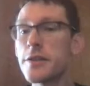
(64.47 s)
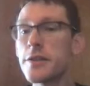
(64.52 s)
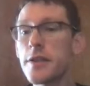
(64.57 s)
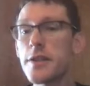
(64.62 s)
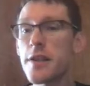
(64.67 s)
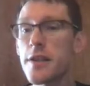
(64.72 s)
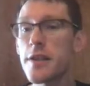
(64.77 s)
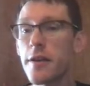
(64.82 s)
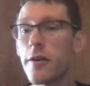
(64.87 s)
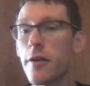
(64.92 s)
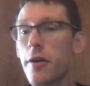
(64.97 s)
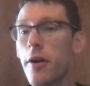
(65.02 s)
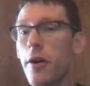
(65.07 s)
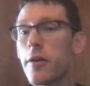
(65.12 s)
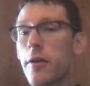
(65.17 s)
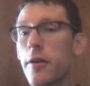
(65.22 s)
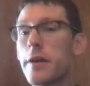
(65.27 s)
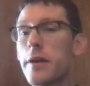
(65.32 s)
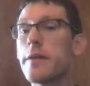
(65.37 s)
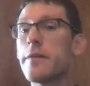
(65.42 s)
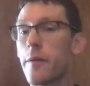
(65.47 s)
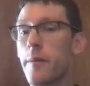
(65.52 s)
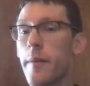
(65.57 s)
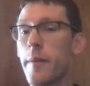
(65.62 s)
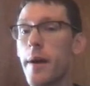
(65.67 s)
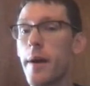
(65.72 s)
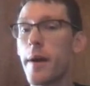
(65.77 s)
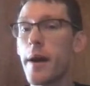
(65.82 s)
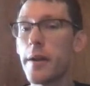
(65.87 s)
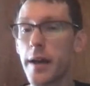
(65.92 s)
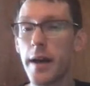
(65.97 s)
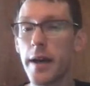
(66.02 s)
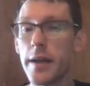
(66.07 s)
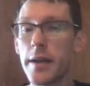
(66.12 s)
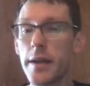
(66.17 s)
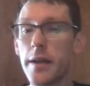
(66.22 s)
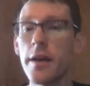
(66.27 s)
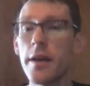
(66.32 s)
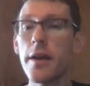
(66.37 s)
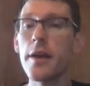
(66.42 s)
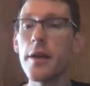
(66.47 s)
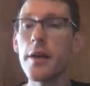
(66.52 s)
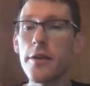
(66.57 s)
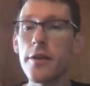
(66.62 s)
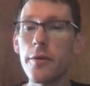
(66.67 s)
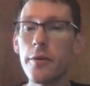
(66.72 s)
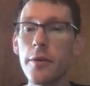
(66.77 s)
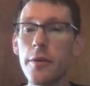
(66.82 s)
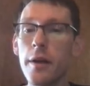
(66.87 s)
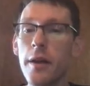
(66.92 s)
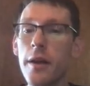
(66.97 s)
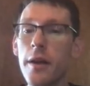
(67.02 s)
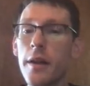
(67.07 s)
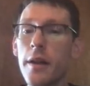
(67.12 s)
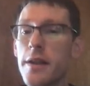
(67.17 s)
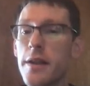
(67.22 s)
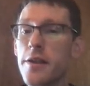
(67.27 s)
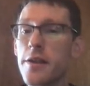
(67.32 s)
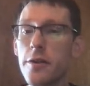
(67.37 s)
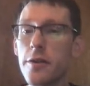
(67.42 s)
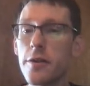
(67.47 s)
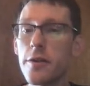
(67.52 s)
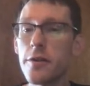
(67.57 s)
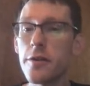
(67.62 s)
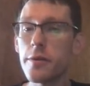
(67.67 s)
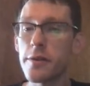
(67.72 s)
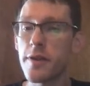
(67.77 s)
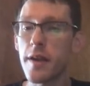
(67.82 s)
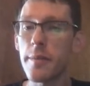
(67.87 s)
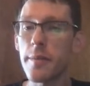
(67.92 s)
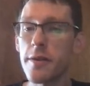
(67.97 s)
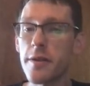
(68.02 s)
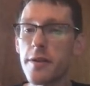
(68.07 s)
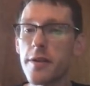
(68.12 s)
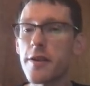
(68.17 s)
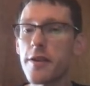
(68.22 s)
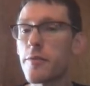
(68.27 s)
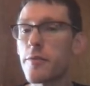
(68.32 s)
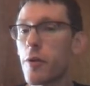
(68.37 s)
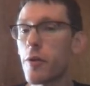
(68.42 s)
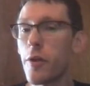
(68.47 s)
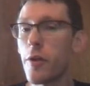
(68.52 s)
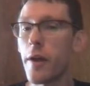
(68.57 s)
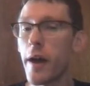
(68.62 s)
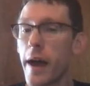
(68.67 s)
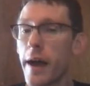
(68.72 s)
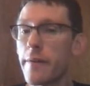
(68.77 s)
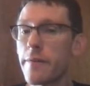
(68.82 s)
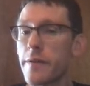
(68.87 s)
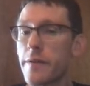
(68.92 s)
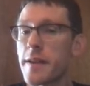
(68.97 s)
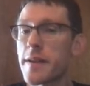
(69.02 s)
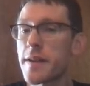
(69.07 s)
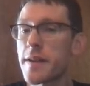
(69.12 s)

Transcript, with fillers: just as there are in formaldehyde. So these two substances will have the